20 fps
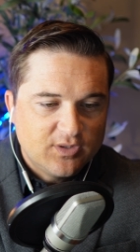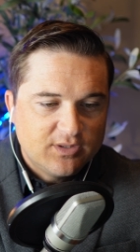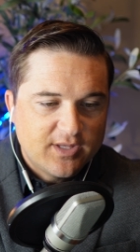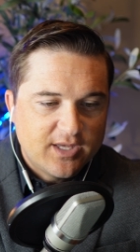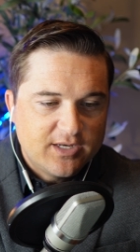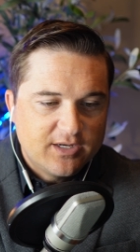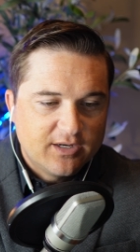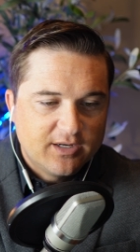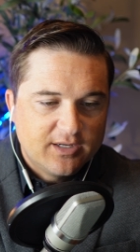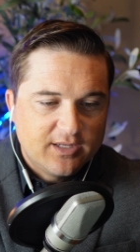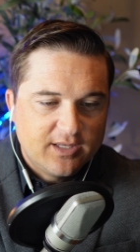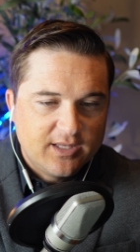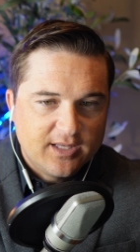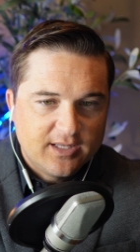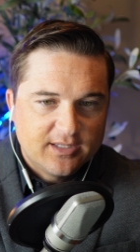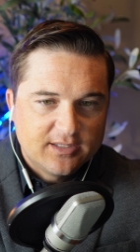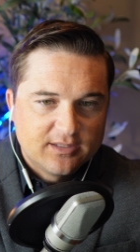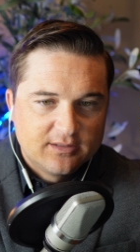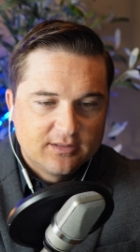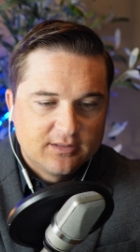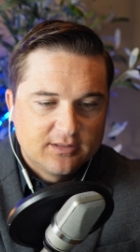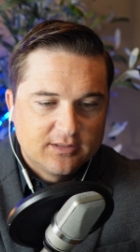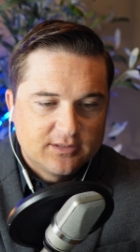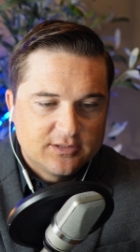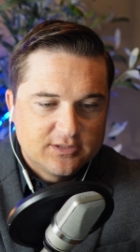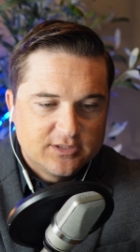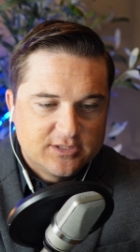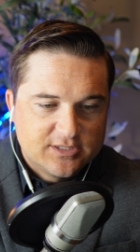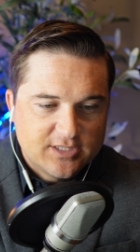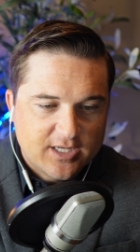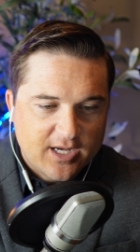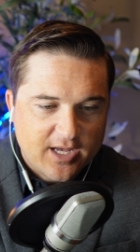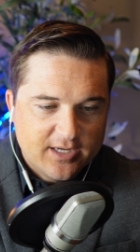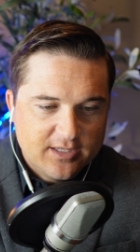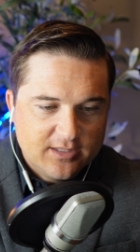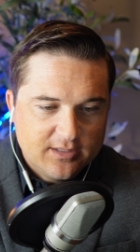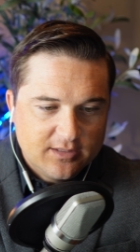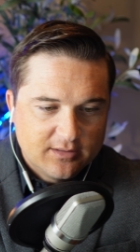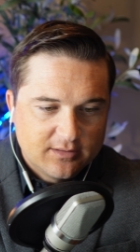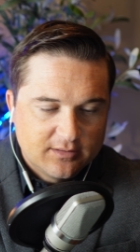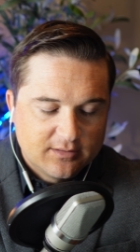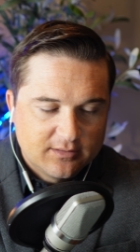Then you're going to hit done.